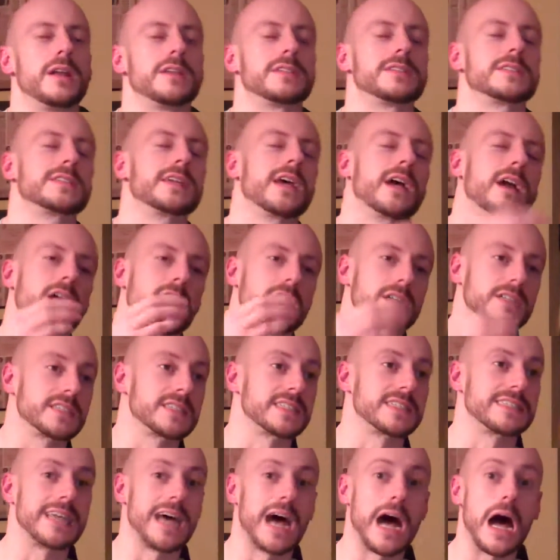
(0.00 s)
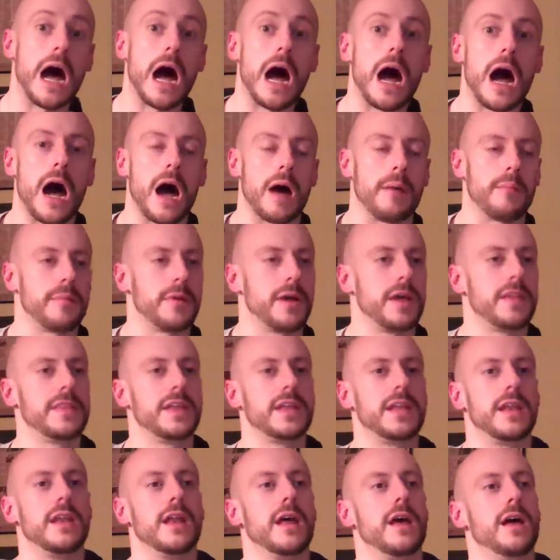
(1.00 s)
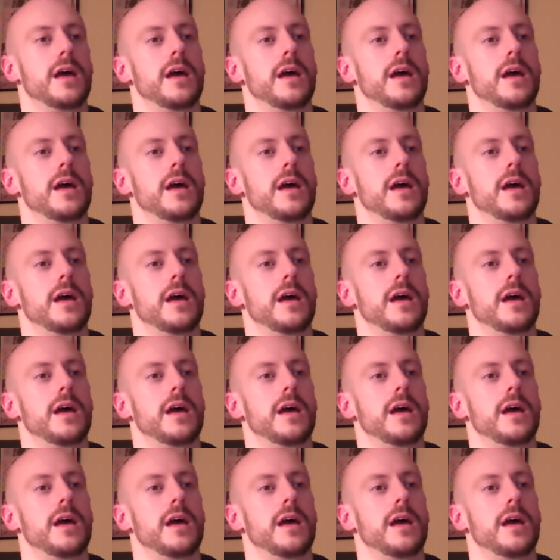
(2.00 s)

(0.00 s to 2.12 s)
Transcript: I was just like, stop. And then